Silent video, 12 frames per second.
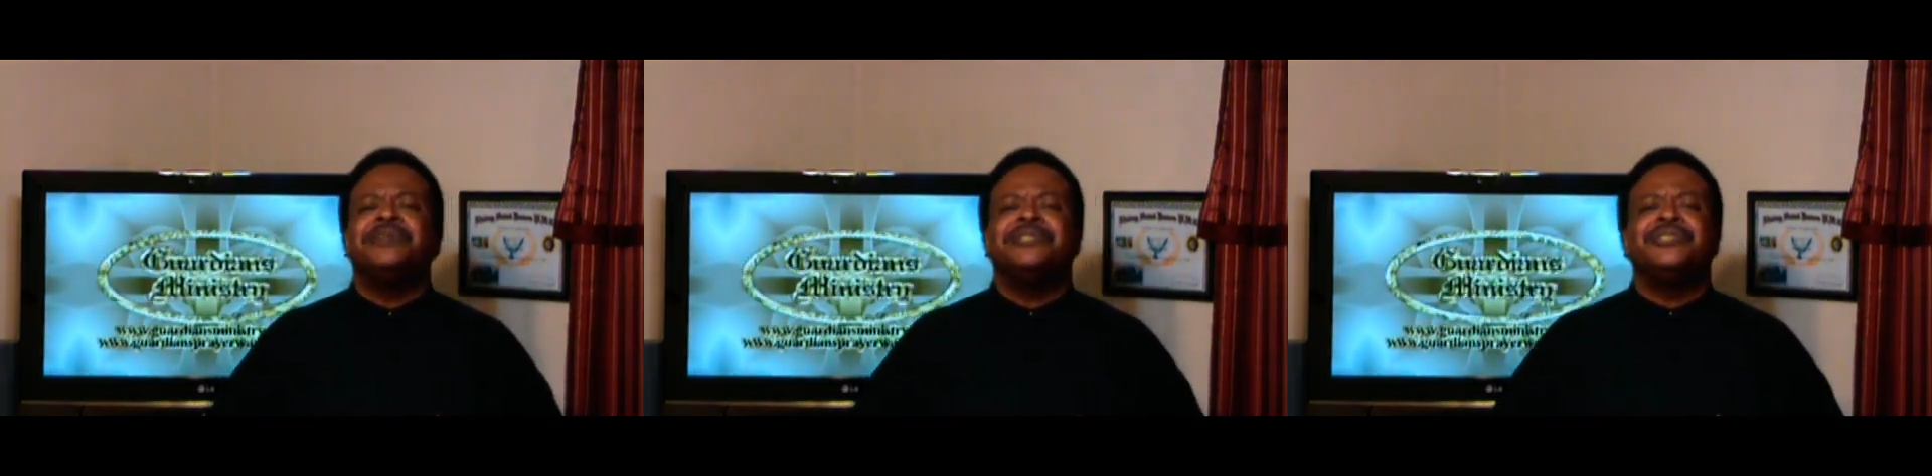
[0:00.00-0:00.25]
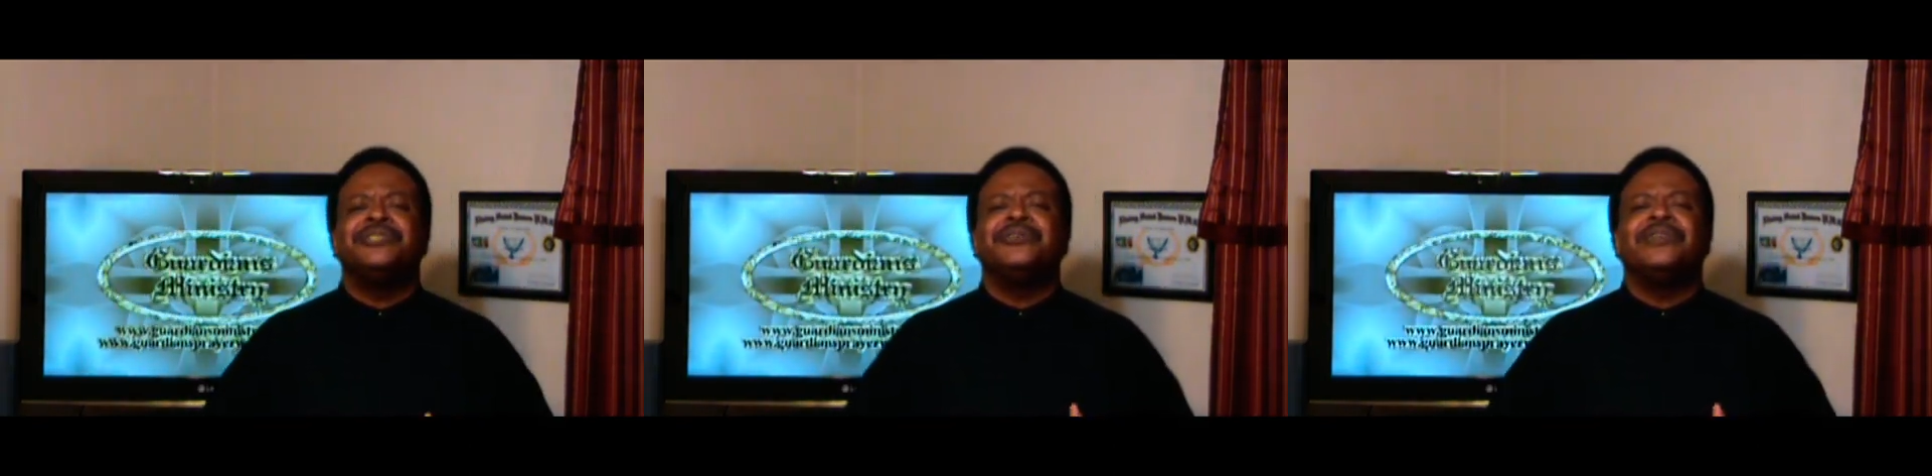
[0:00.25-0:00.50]

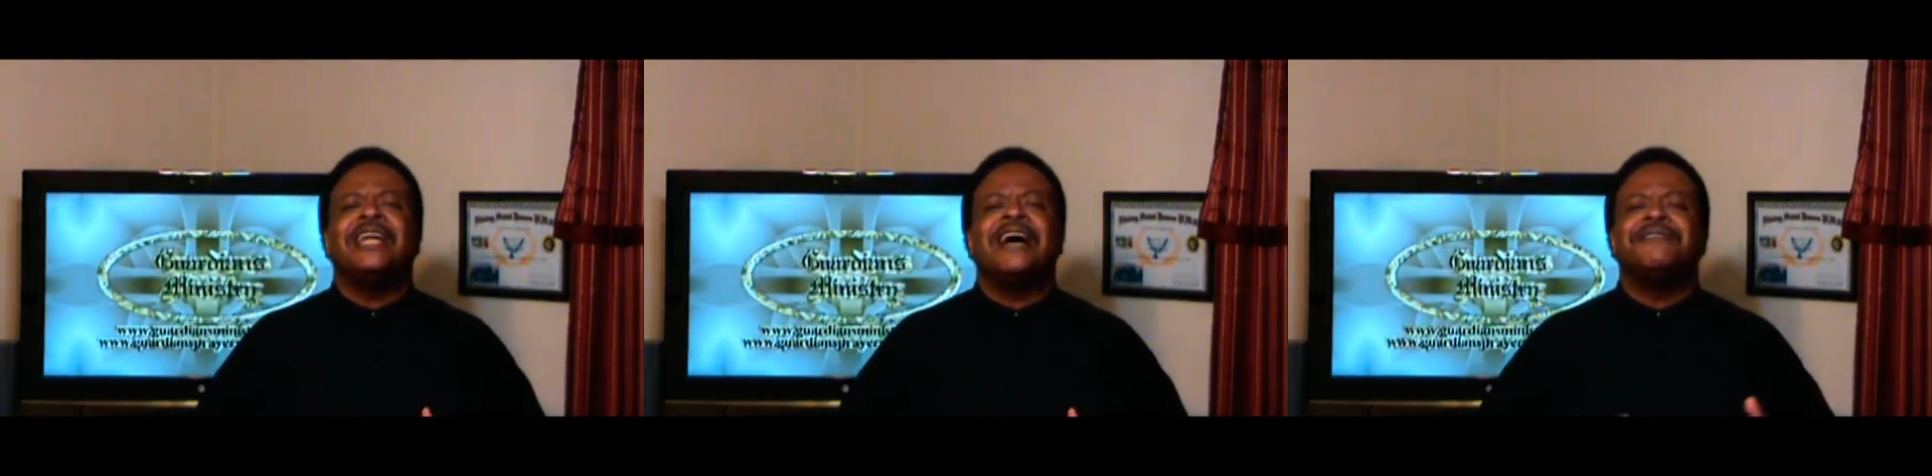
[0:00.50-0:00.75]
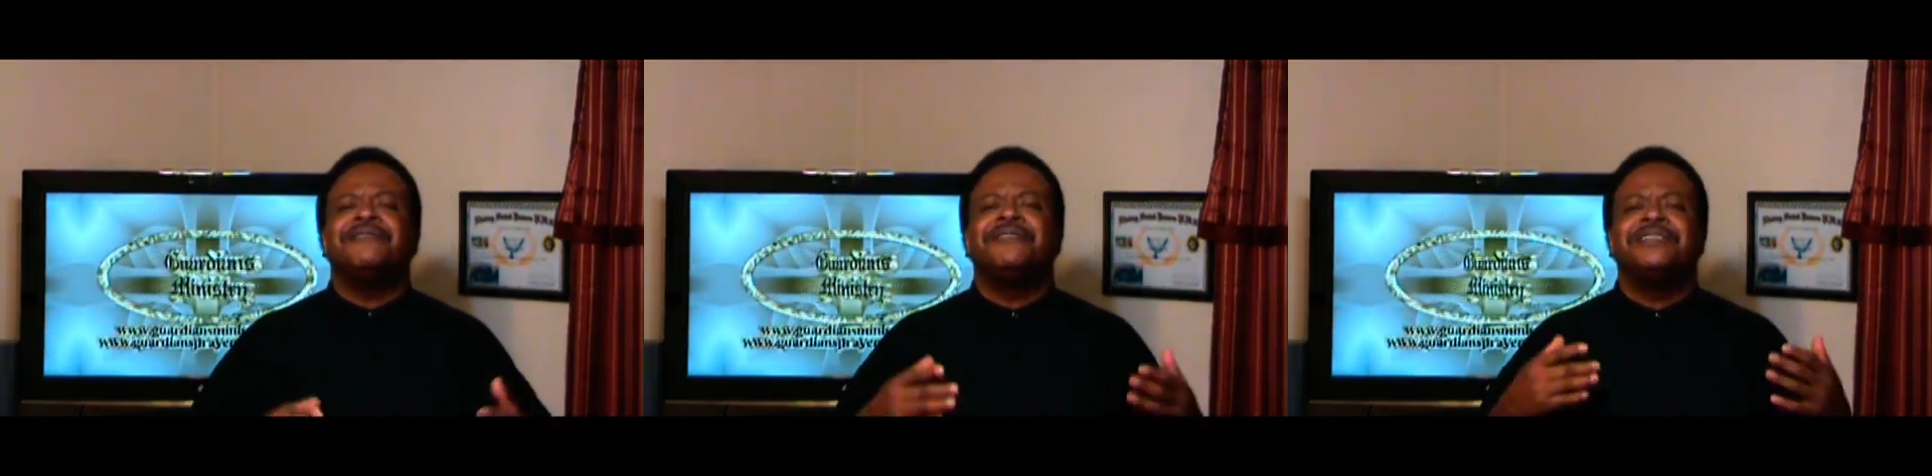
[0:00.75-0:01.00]
into your
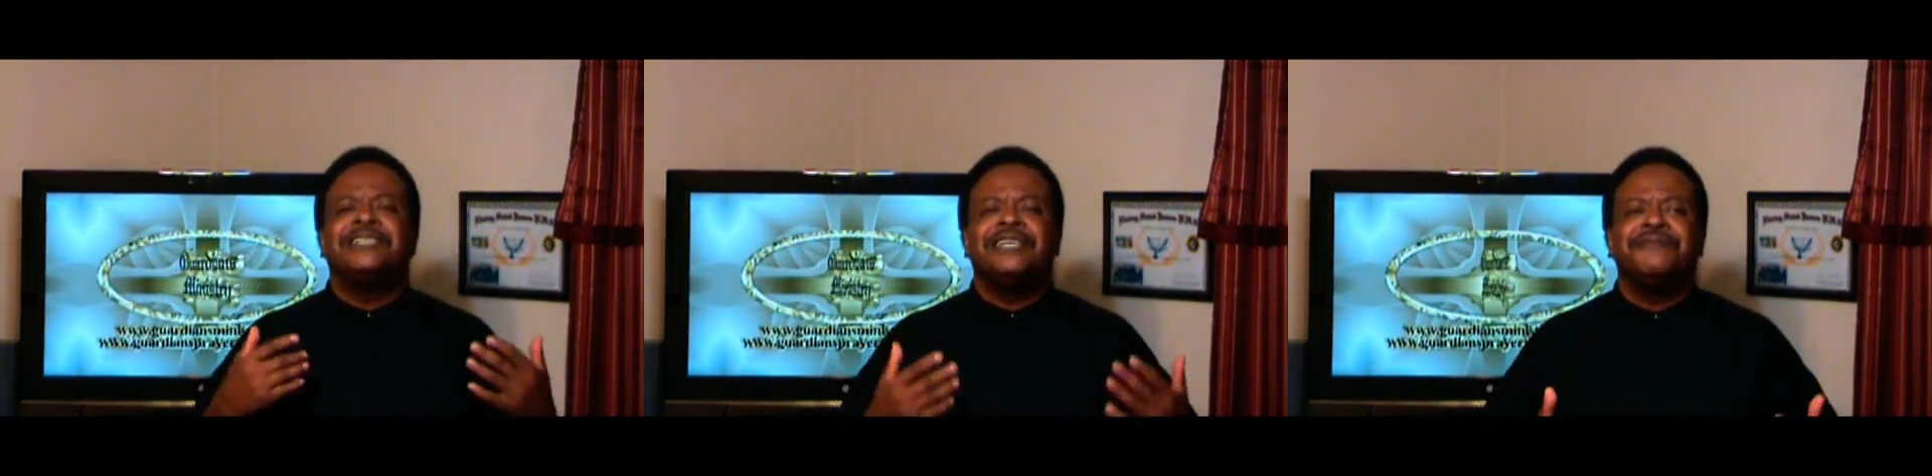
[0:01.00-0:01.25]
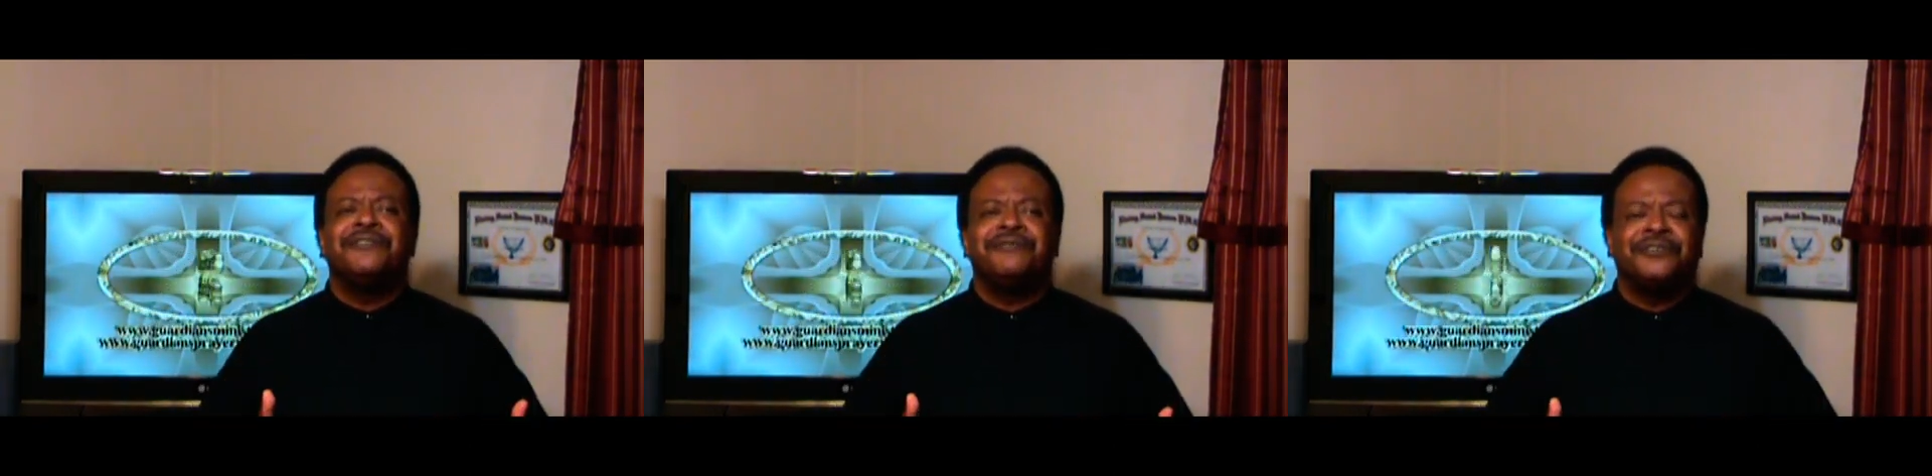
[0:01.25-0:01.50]
life to
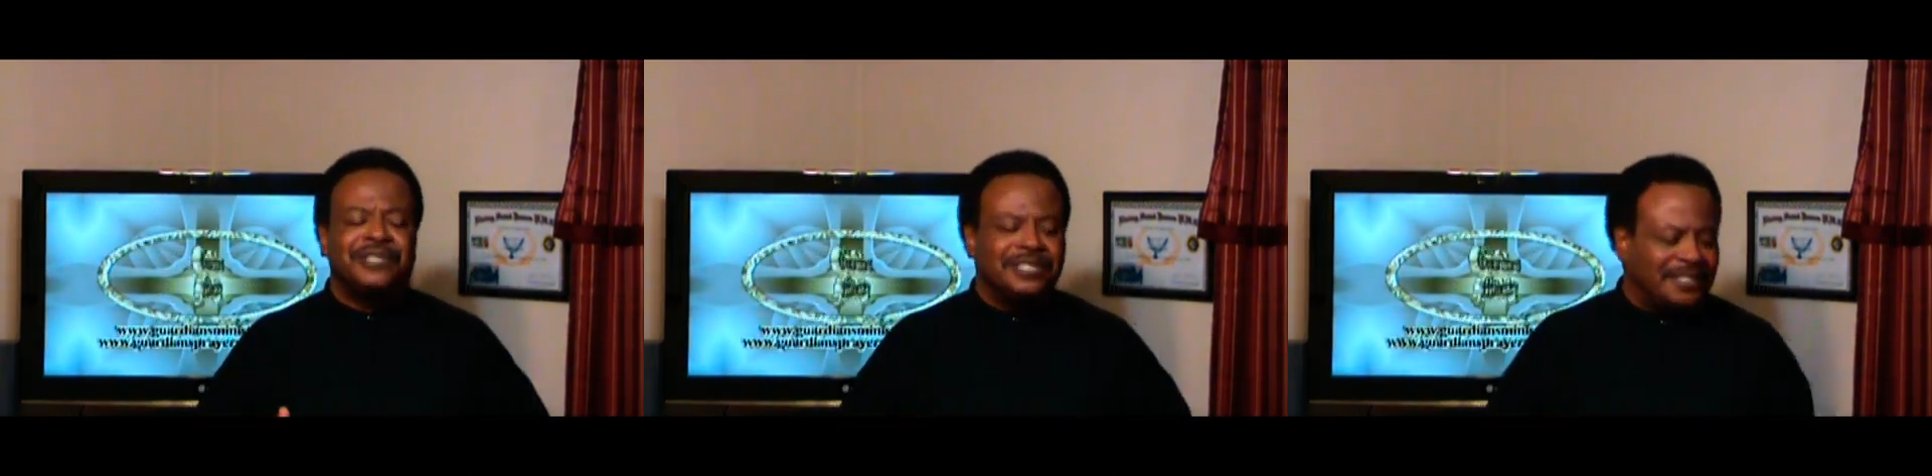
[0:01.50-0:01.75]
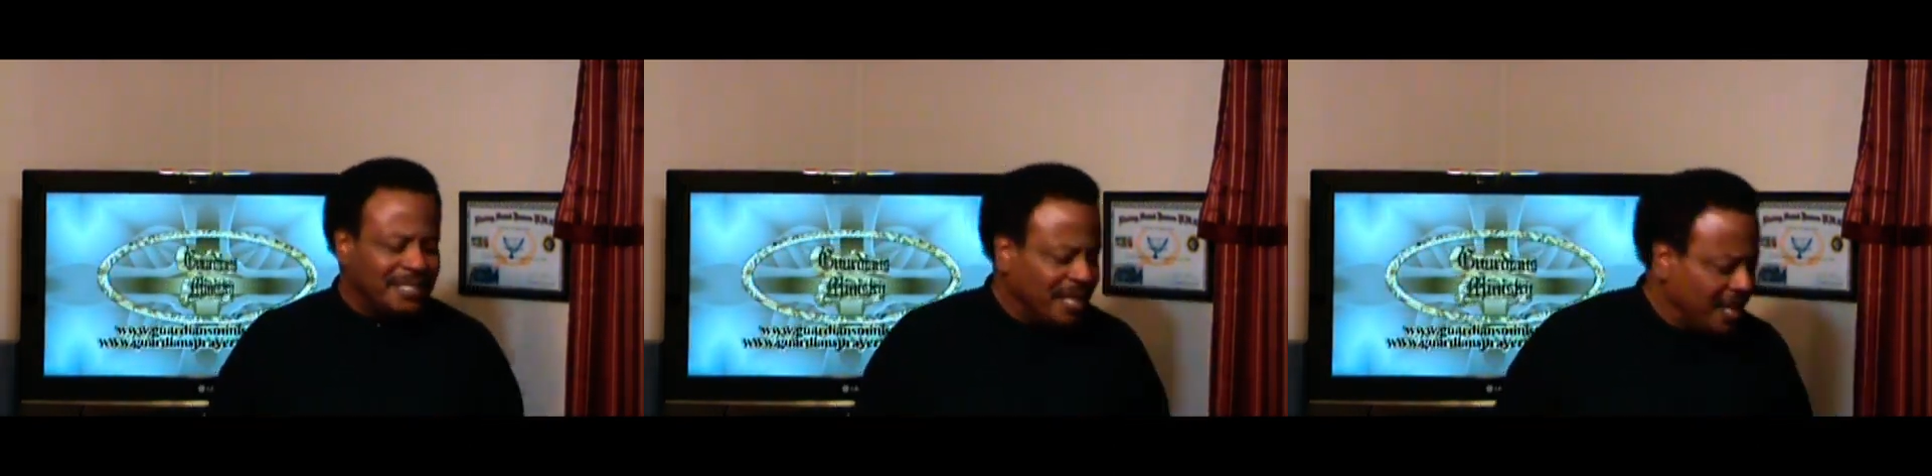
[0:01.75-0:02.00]
forgive you for your
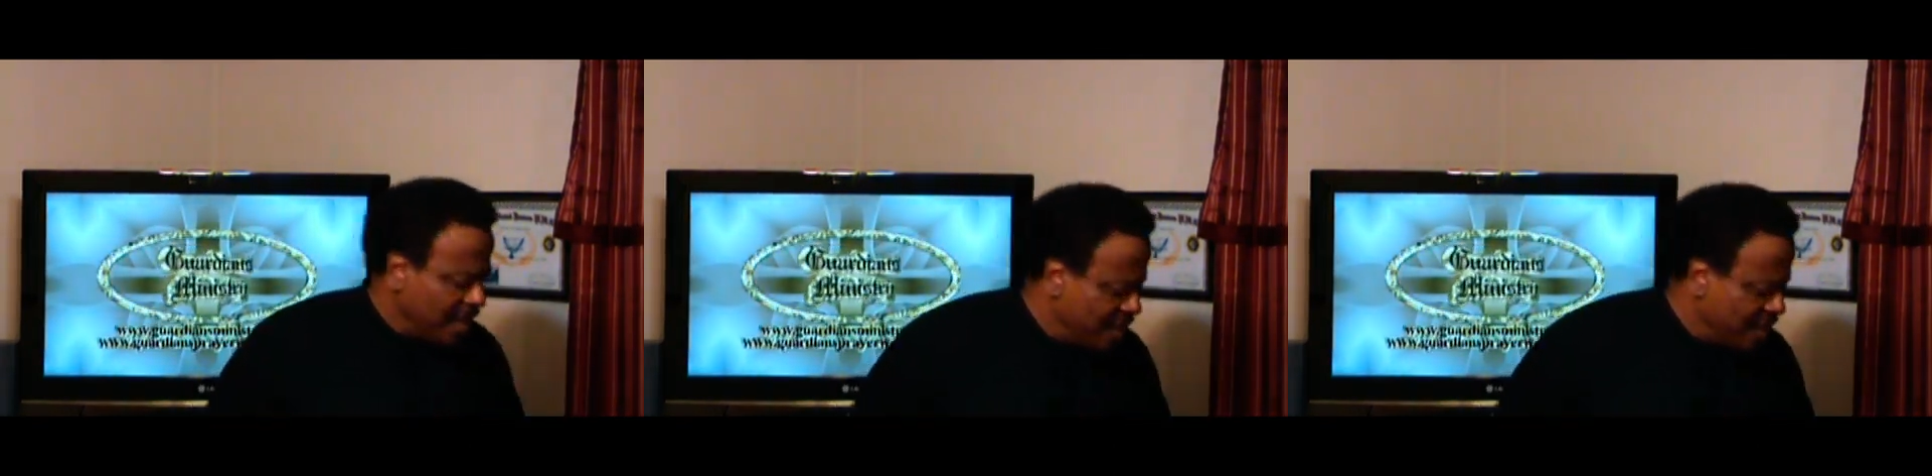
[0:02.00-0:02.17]
sins.